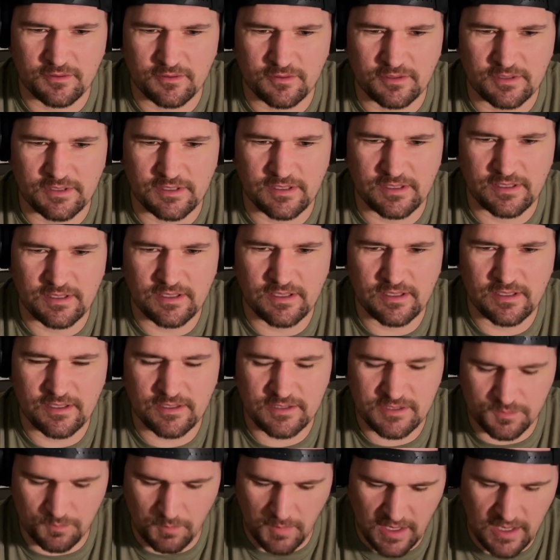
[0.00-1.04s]

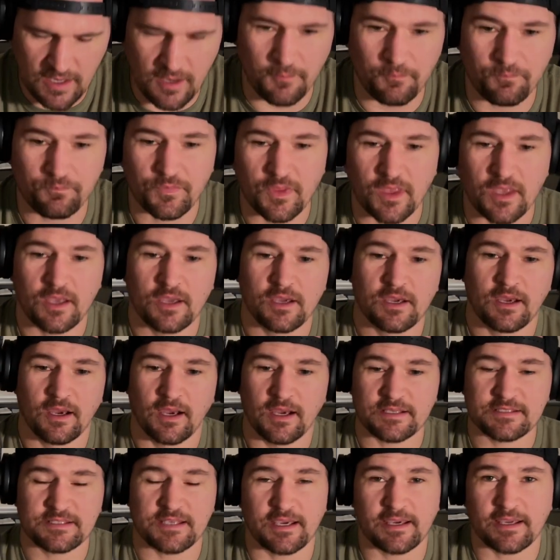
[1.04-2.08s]
Yes, ma'am.
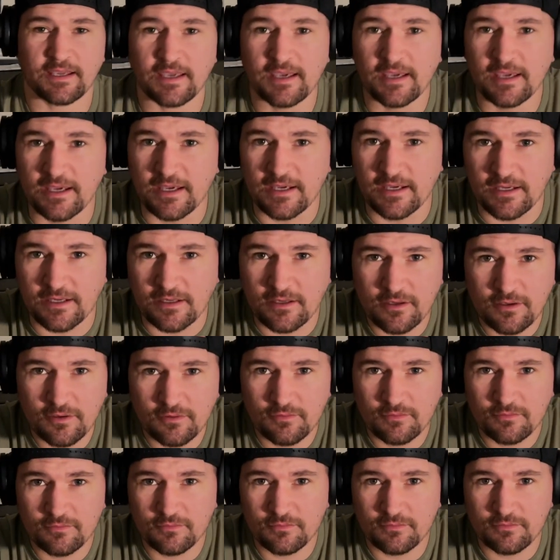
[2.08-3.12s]
That's like a
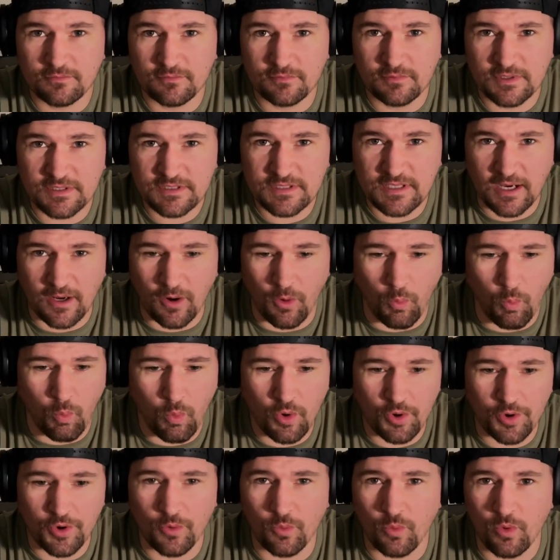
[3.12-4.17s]
that's like a
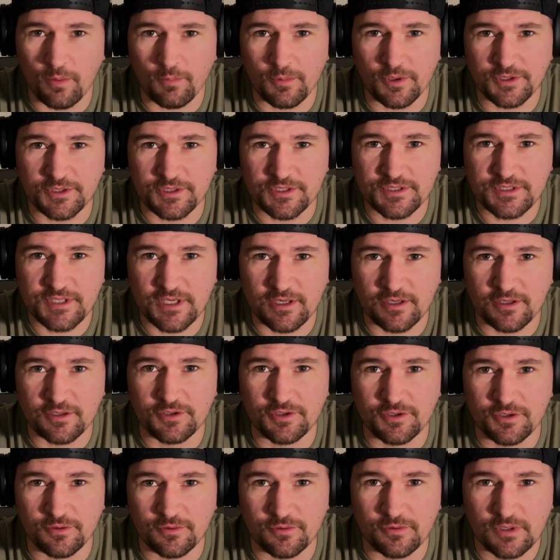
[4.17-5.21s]
warrior woman just telling
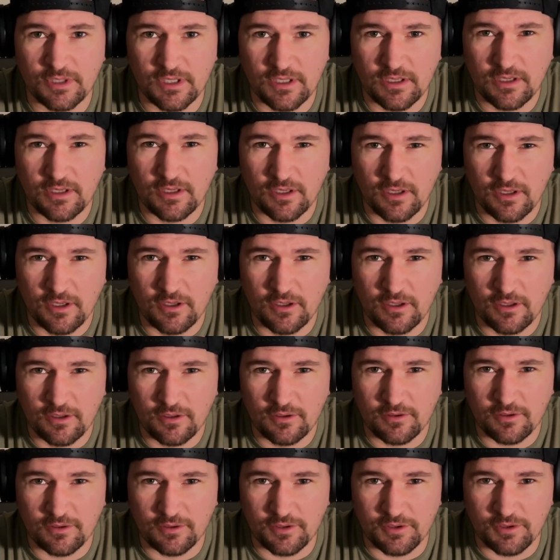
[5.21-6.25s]
you,
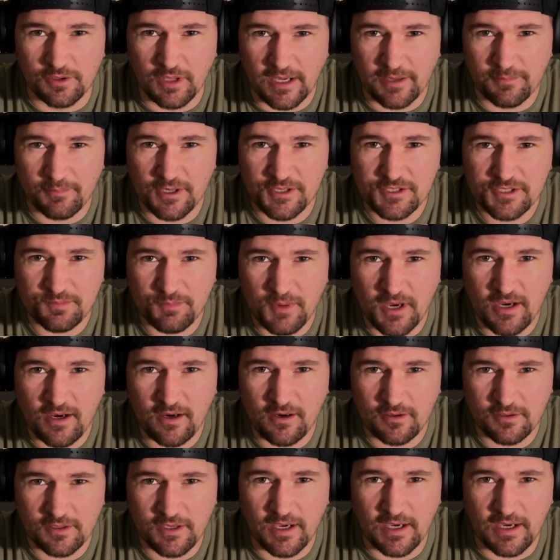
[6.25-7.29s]
you like my
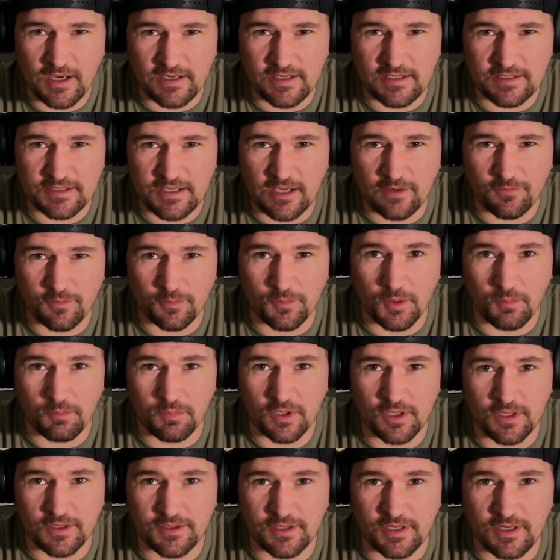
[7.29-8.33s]
smile? Yeah, I get that from the
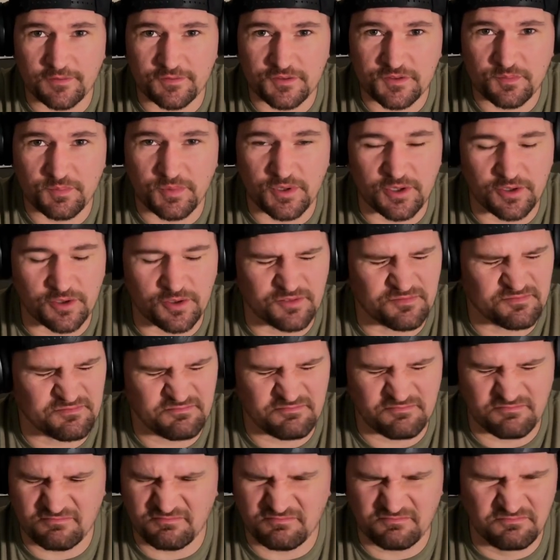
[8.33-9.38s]
blood that I've spilled.
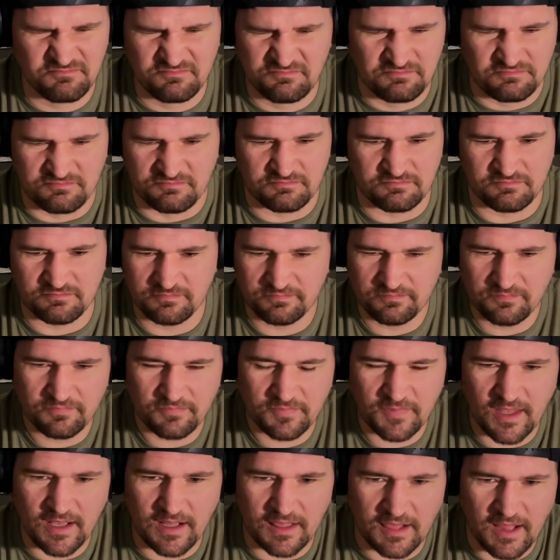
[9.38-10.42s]
Mm.
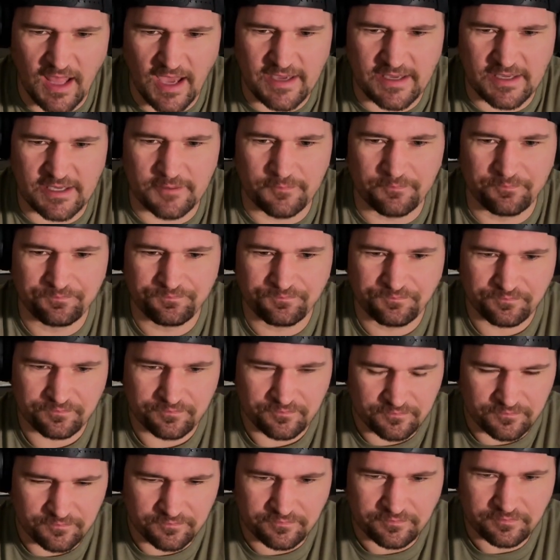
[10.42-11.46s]
I like it.
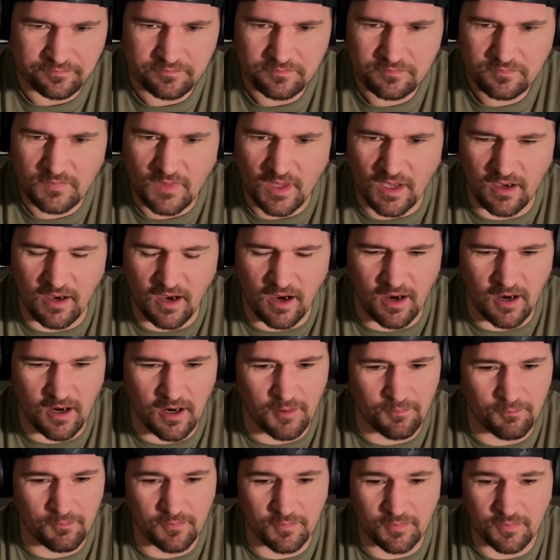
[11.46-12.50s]

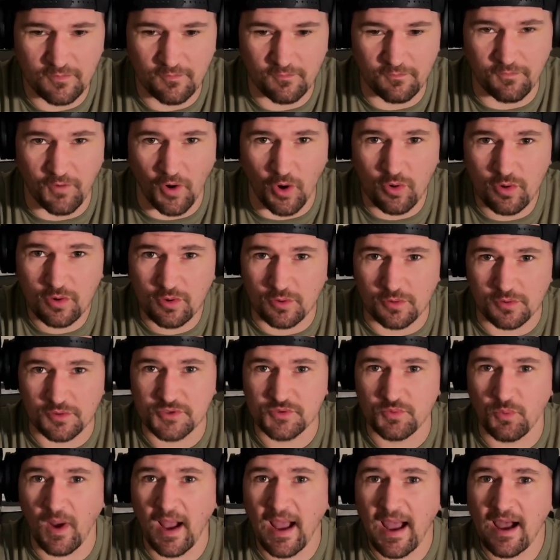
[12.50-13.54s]
Um, vocals.
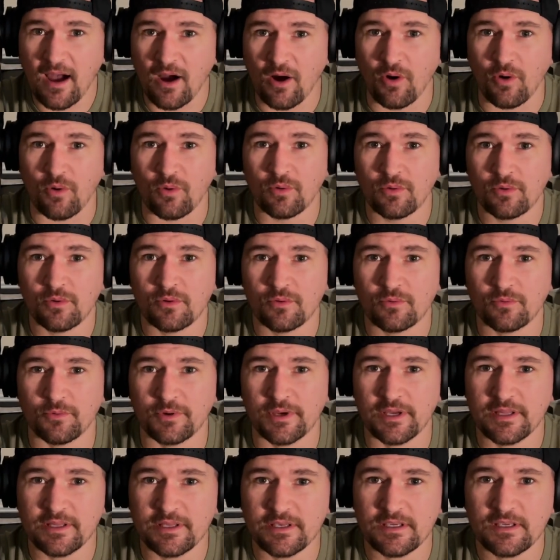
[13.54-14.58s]
Wow.
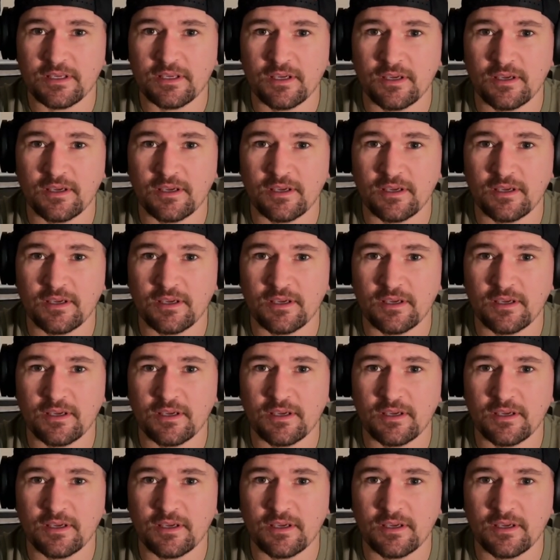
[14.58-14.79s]
Really?